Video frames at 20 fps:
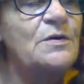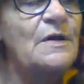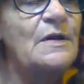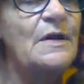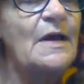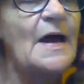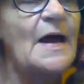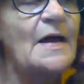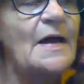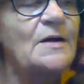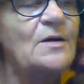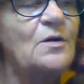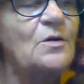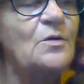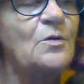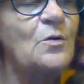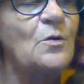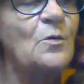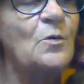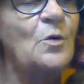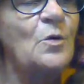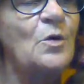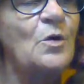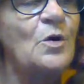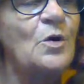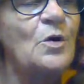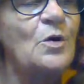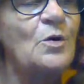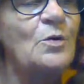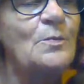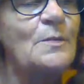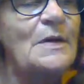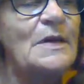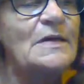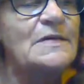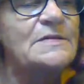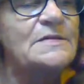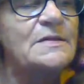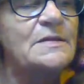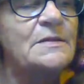The latter wore her
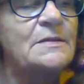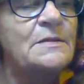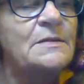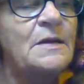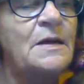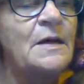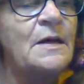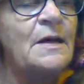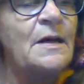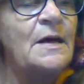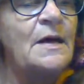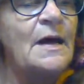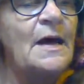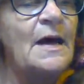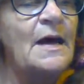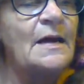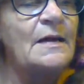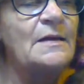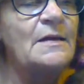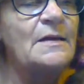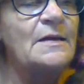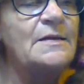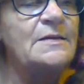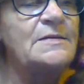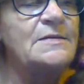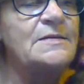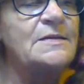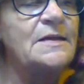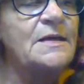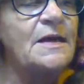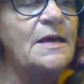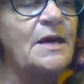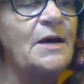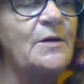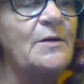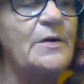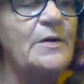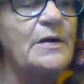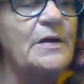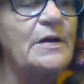muslin, at least, and
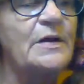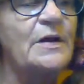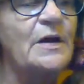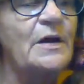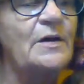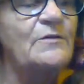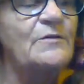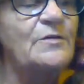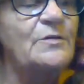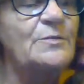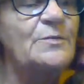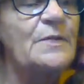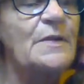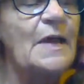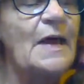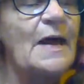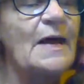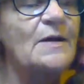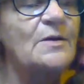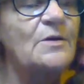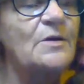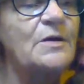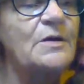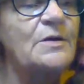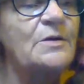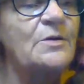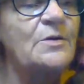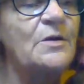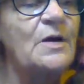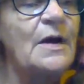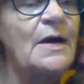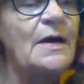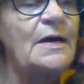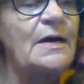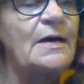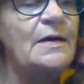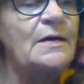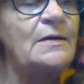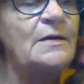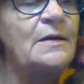carried a covered platter in her
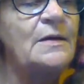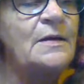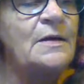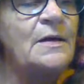hand.